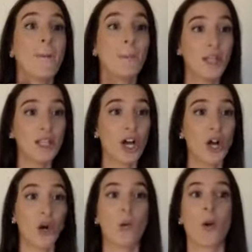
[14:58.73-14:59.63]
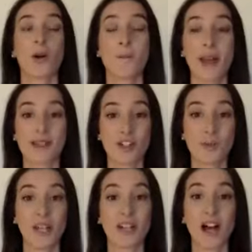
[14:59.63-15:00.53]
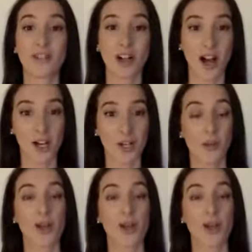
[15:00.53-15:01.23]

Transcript: below or message me in avocado and